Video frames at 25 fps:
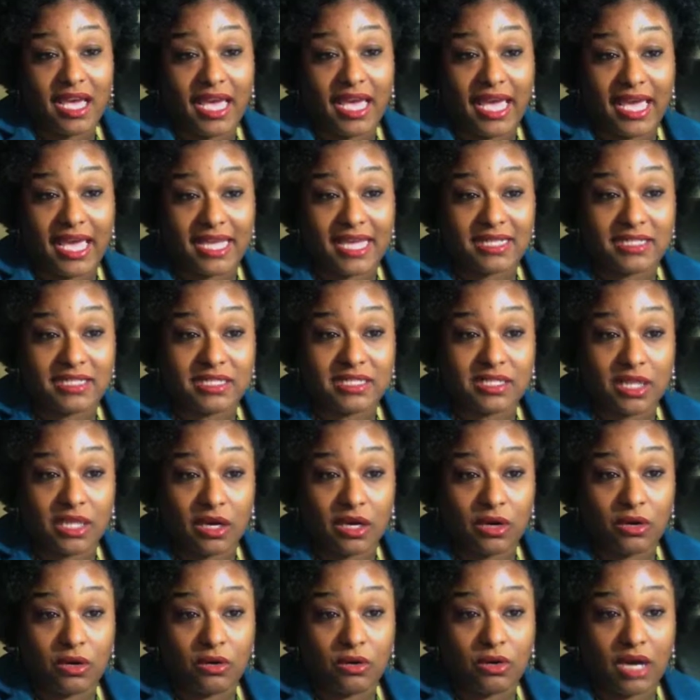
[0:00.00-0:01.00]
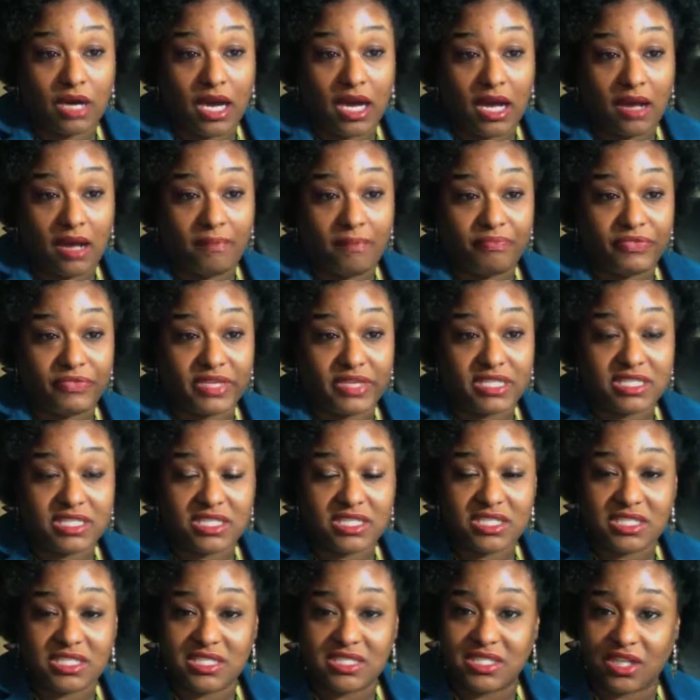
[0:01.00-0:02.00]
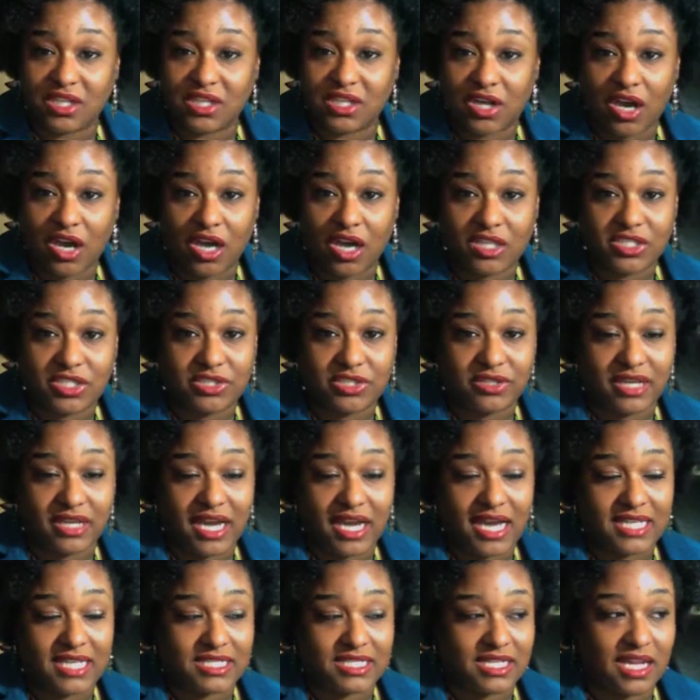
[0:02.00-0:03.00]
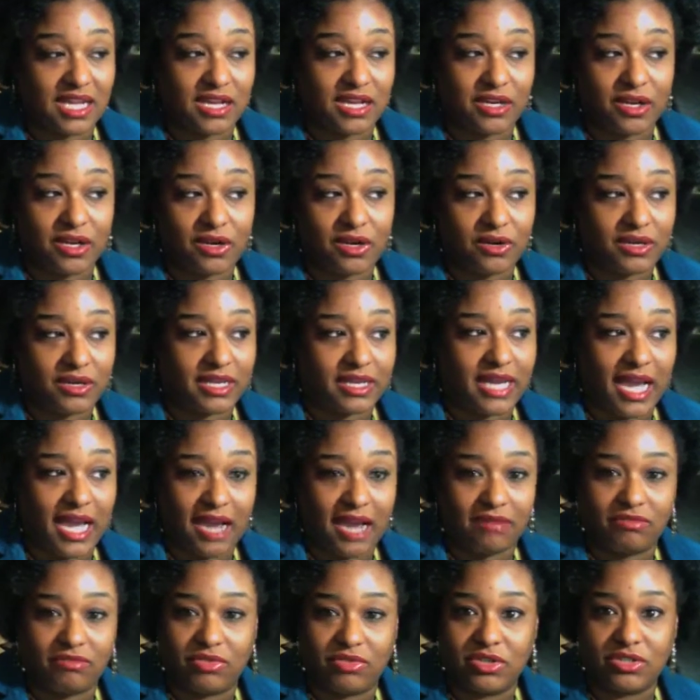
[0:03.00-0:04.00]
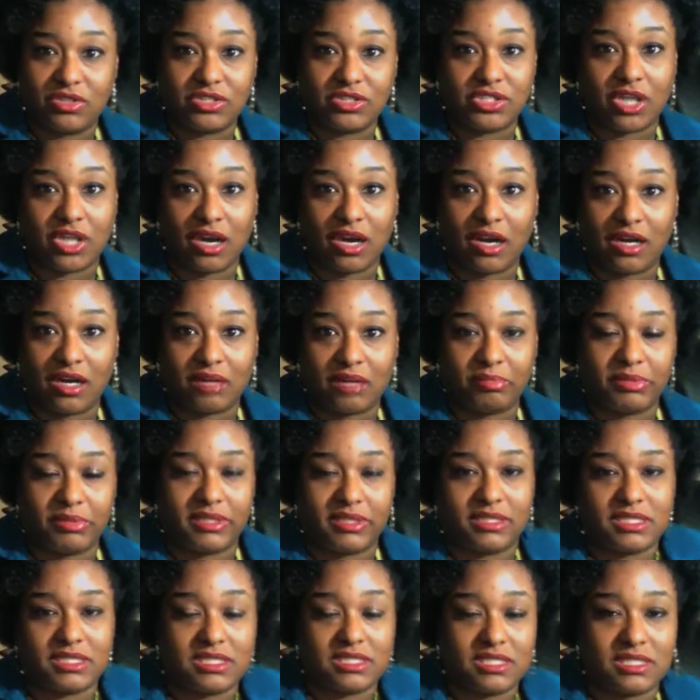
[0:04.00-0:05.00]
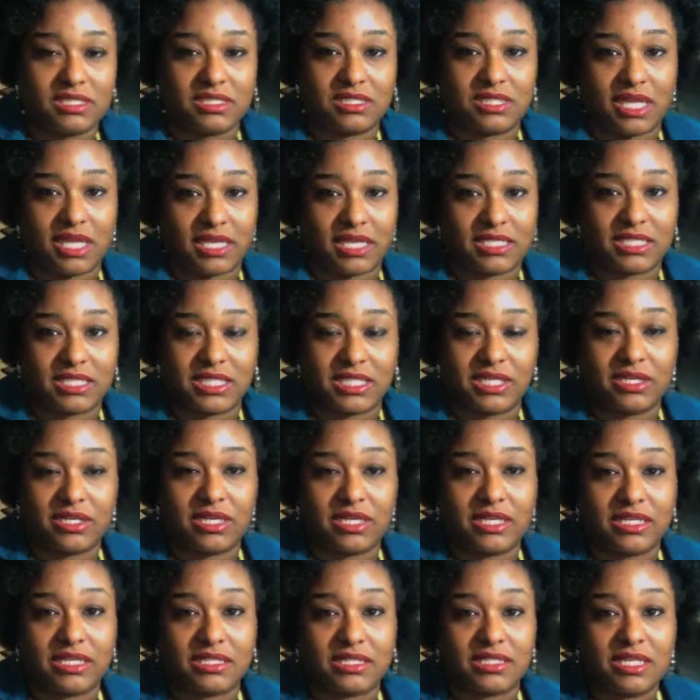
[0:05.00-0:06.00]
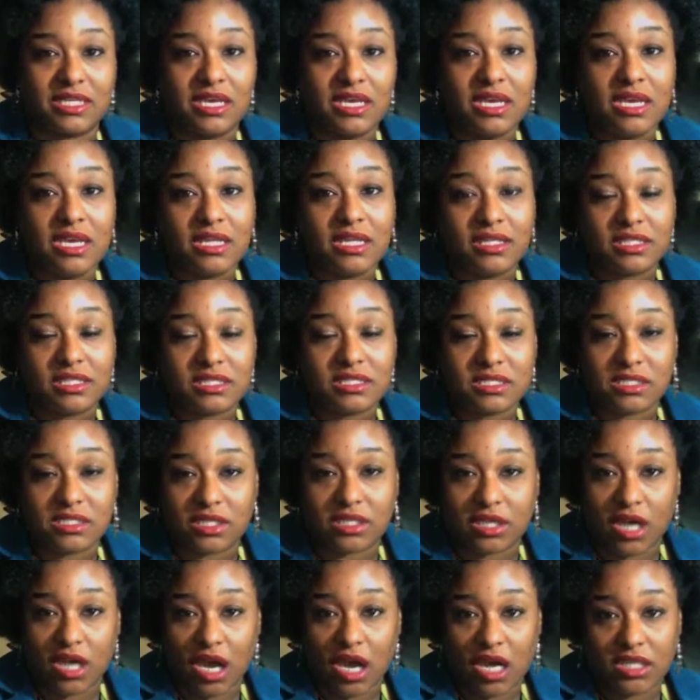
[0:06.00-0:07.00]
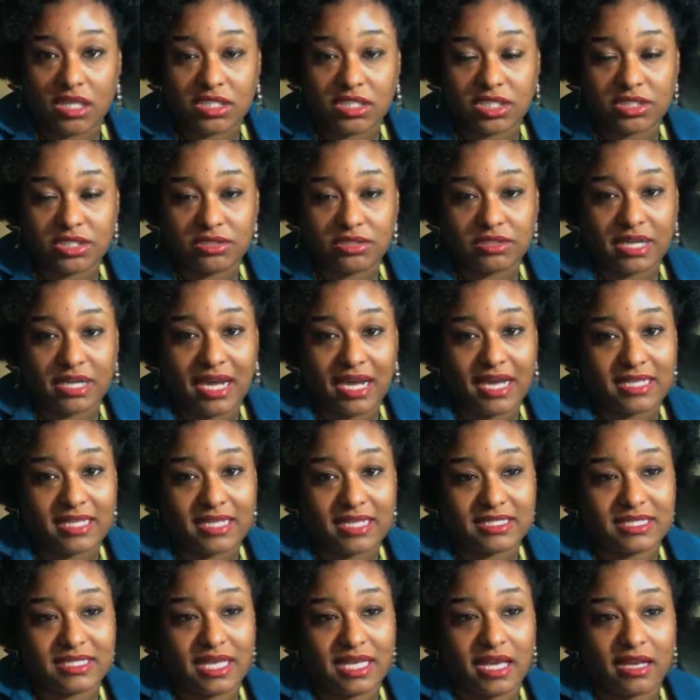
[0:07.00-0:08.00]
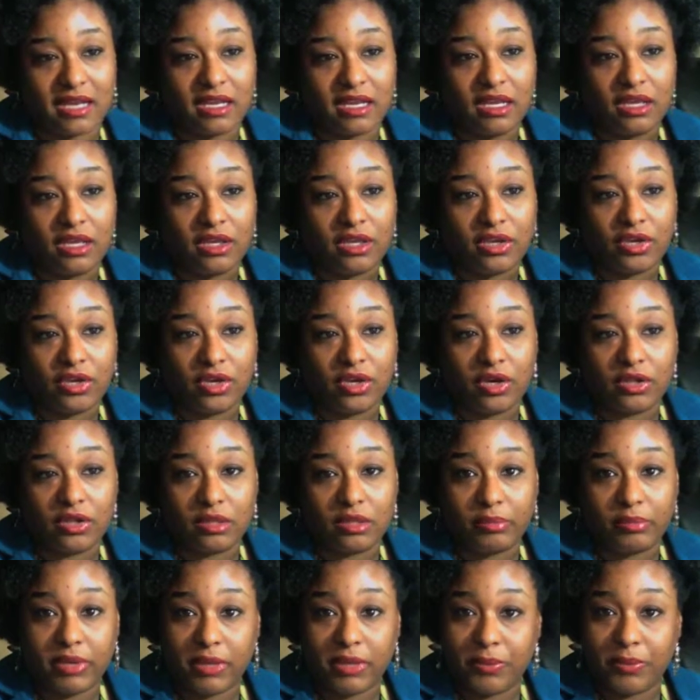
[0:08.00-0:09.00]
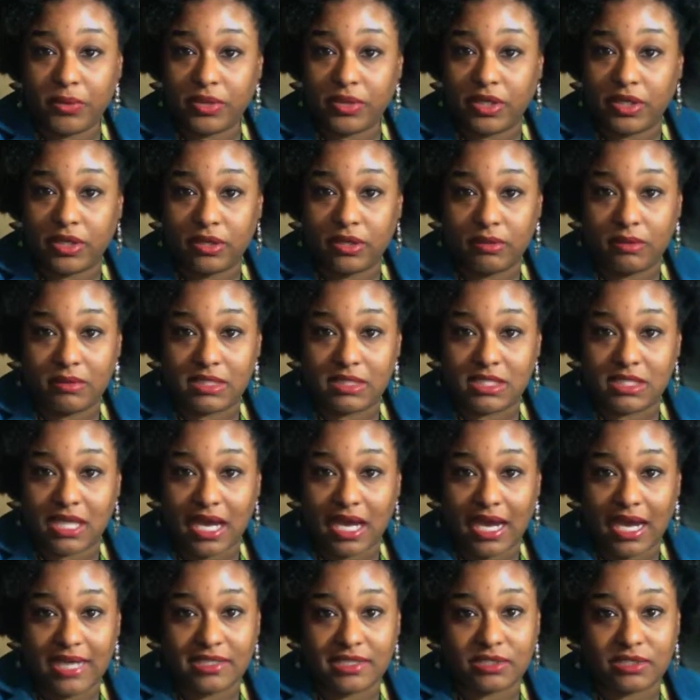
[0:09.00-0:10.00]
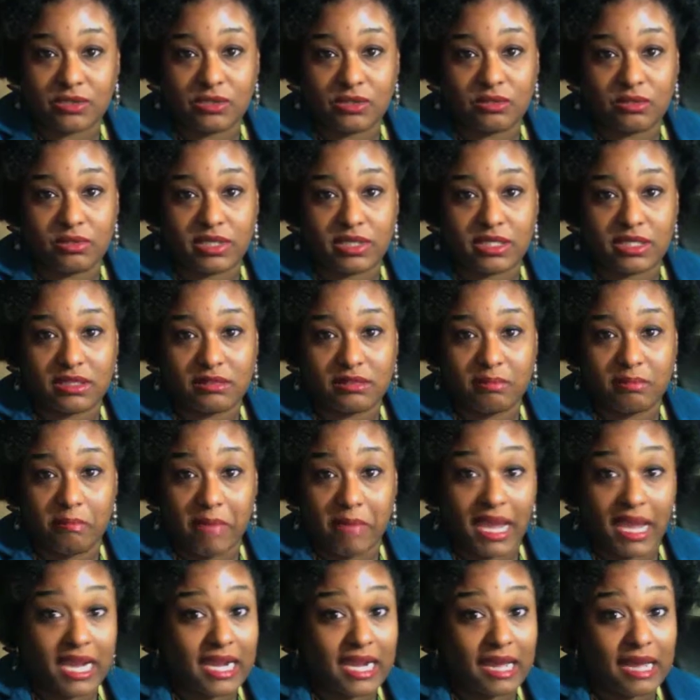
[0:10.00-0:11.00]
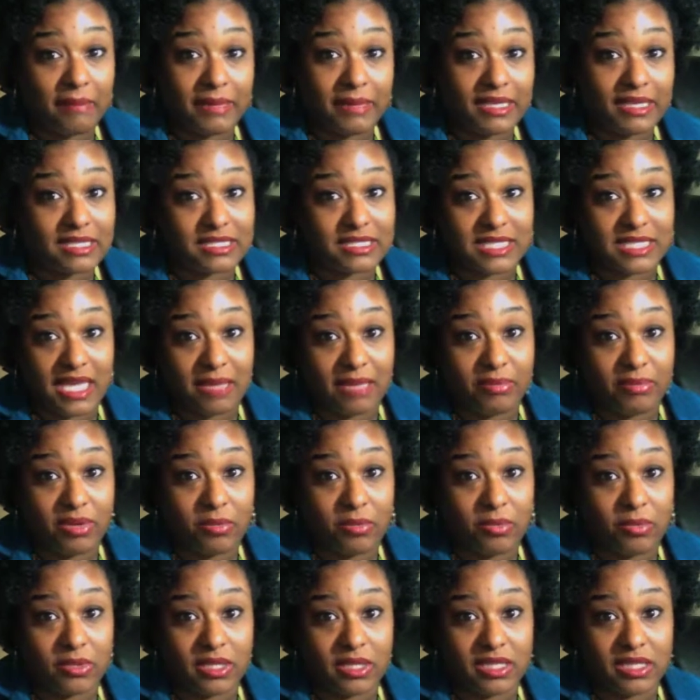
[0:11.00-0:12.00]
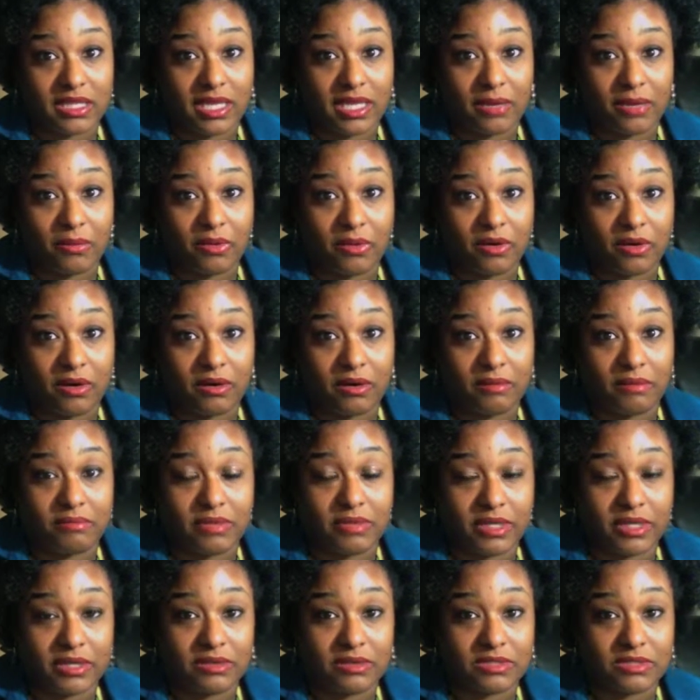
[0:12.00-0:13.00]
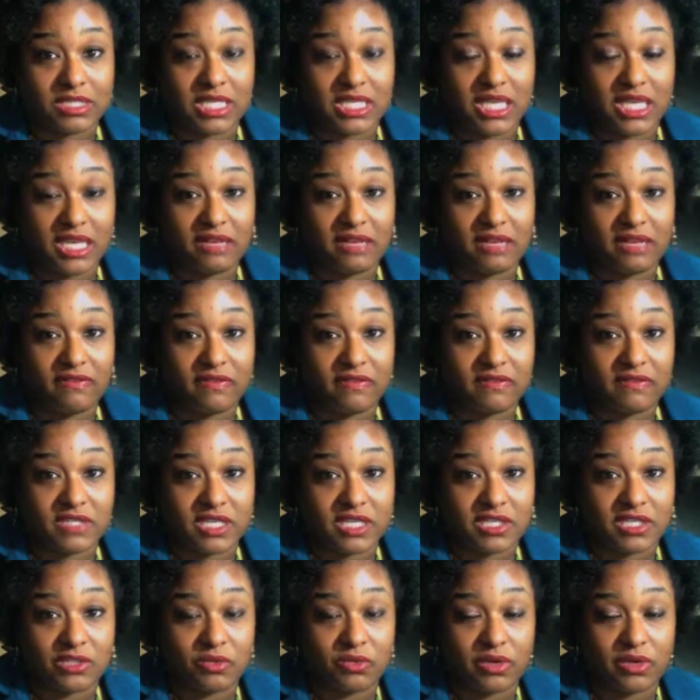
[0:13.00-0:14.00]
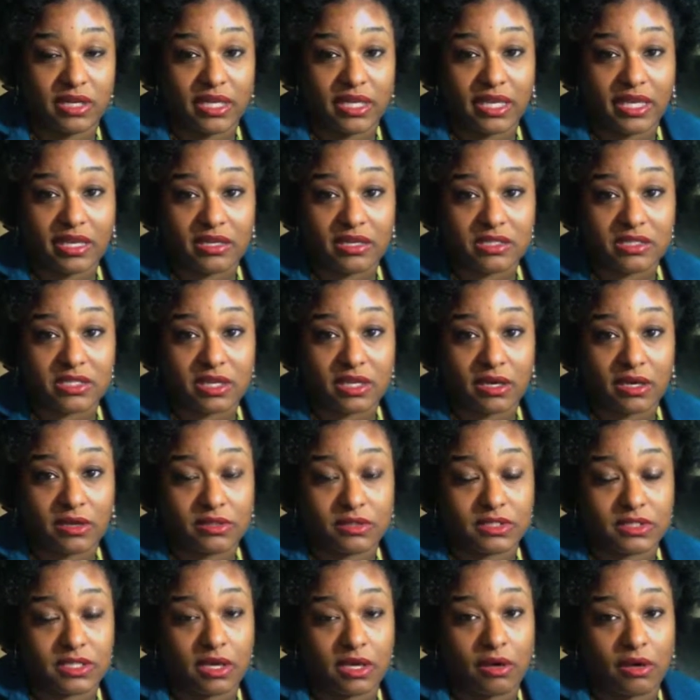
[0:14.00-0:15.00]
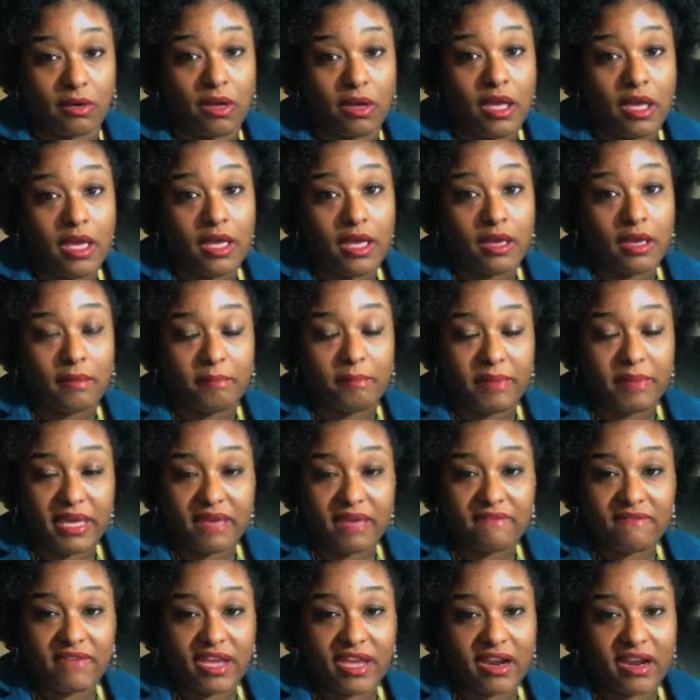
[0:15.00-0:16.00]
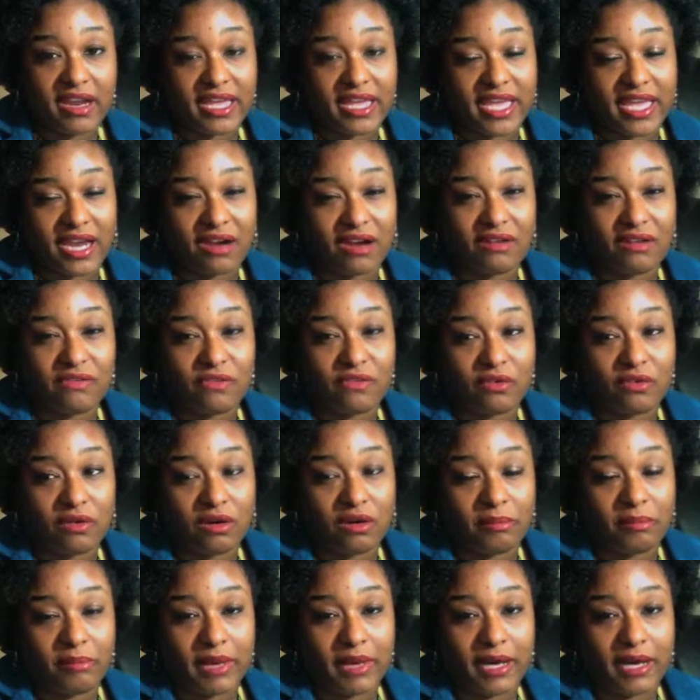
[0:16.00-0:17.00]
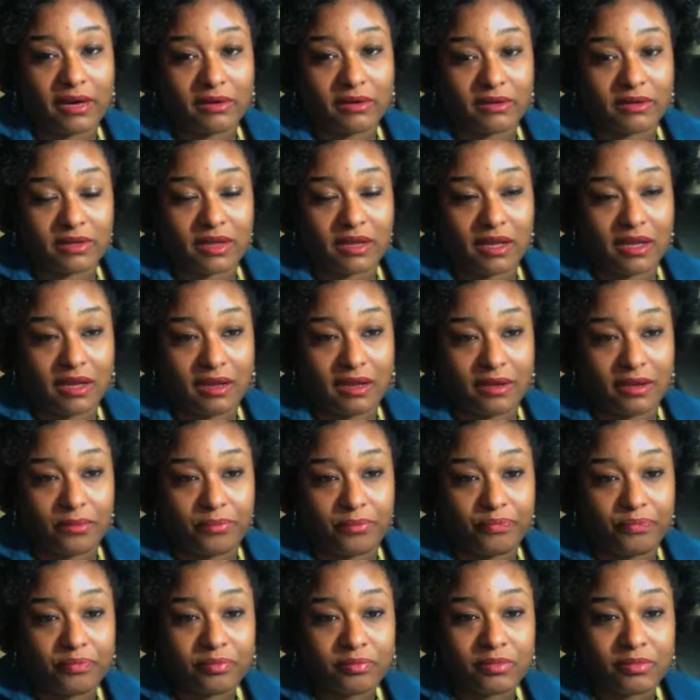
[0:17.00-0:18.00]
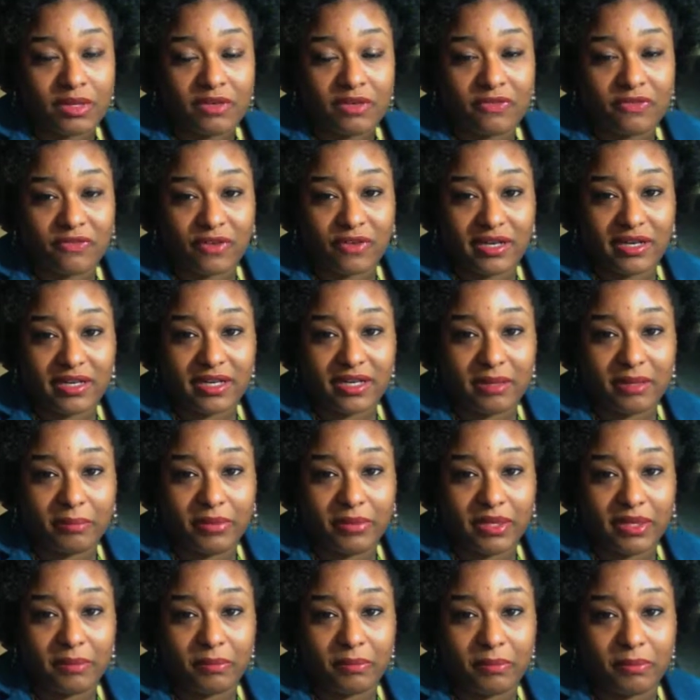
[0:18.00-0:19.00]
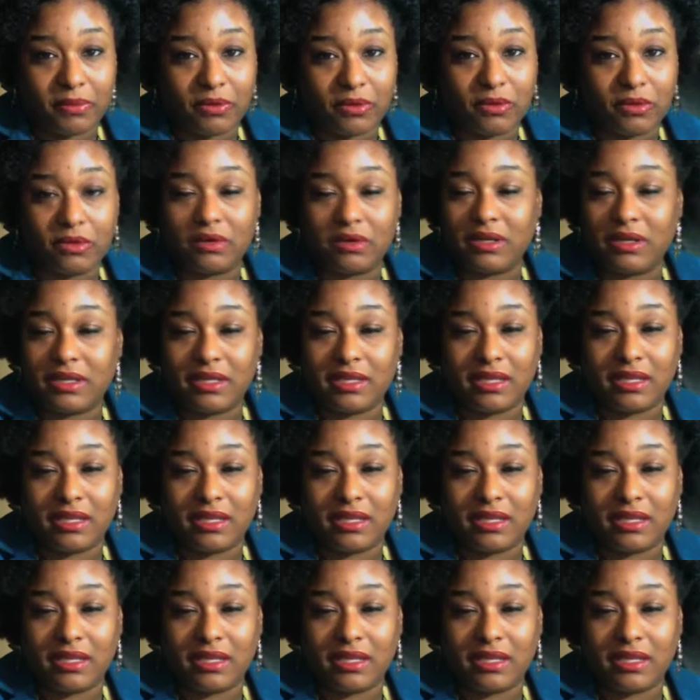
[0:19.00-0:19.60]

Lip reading: And so this is just to caution you guys, and I know it got real dark, but this is like serious. This is to caution you guys that, you know, the people that you went to high school with may not be the same people that they were, you know, 10, 15, 20 years ago. So be very careful about friending people.